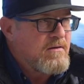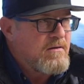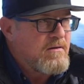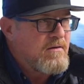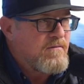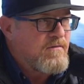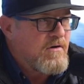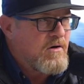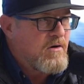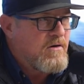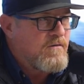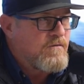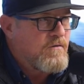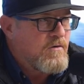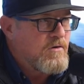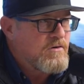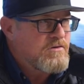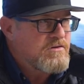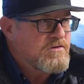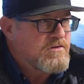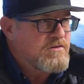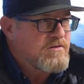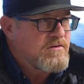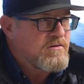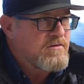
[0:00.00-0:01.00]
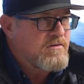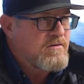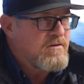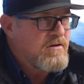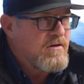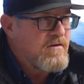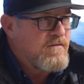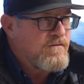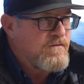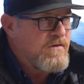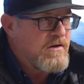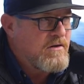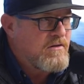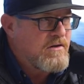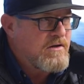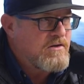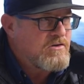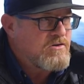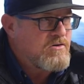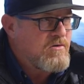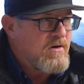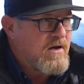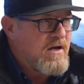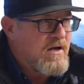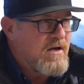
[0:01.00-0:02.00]
the very first
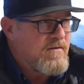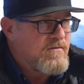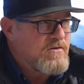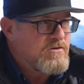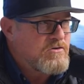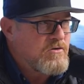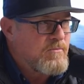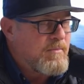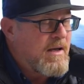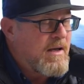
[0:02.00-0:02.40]
feelings you have is you're